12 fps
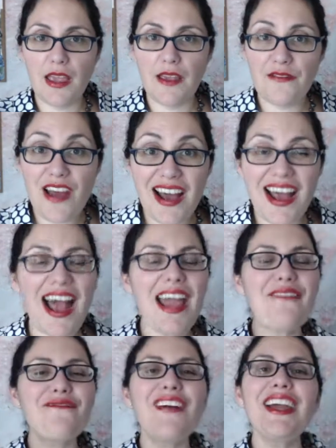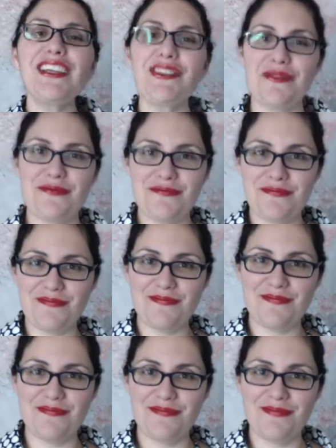If not, I invite you
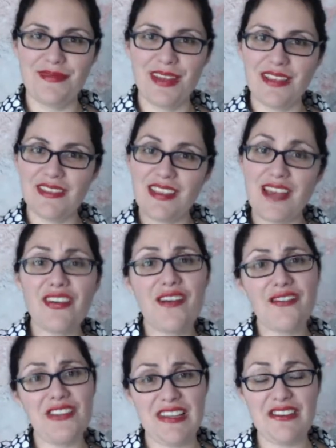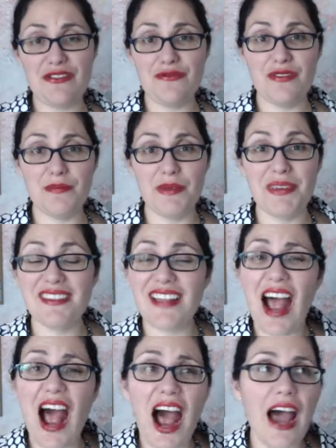to have a conversation with me, because
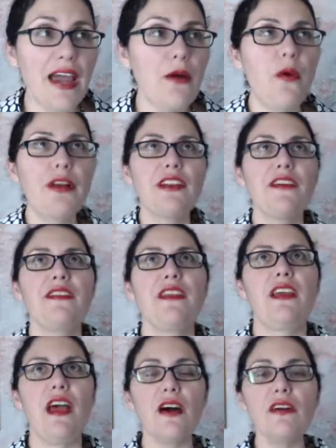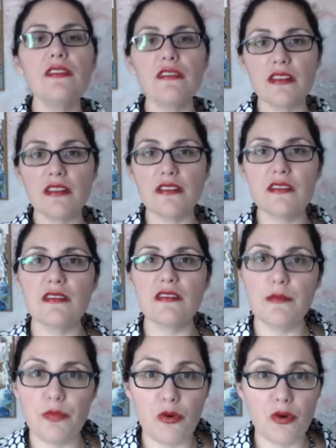I want nothing else than to
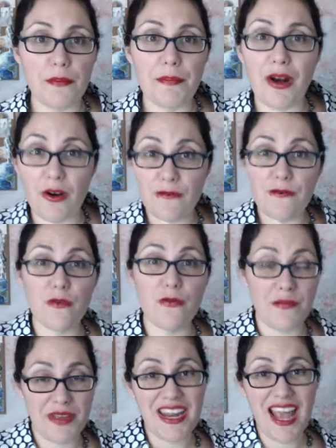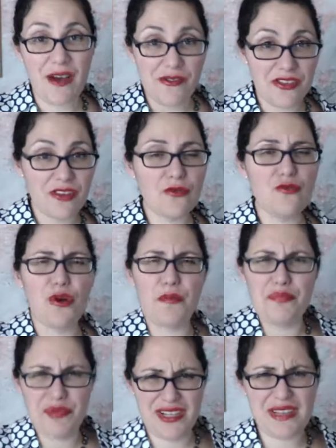support powerful women out there who are
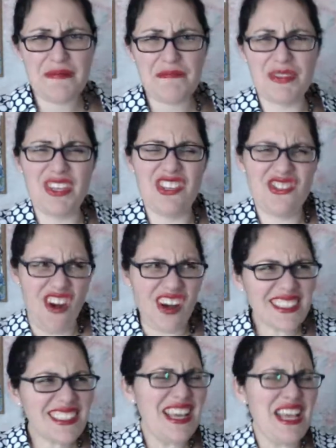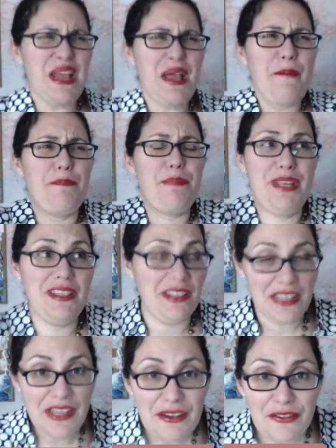brilliant beyond
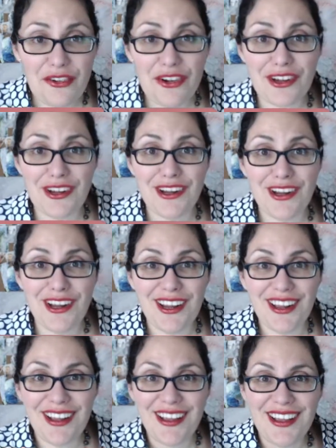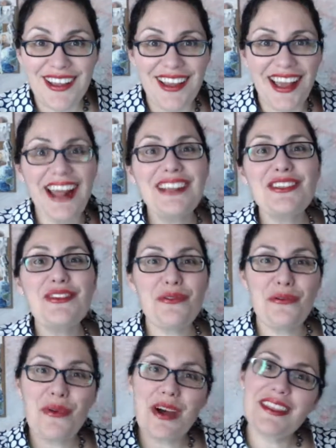belief. And I just
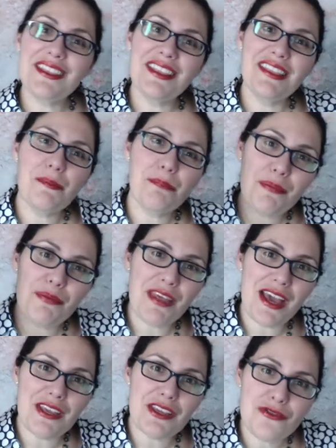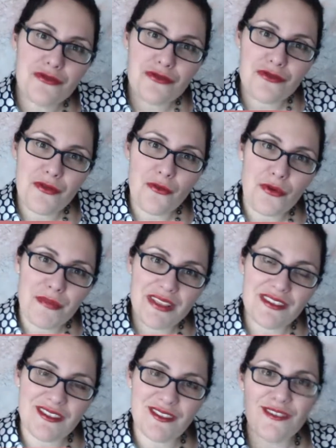want the people that you were meant
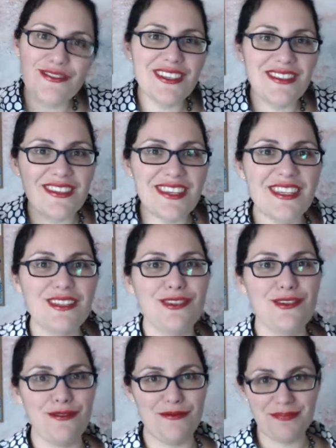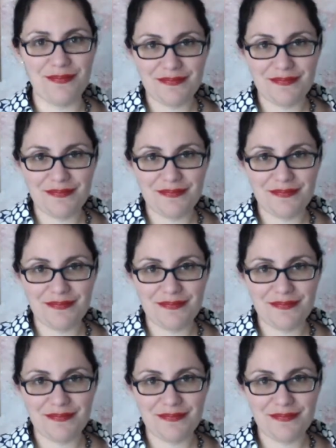to serve to see it too.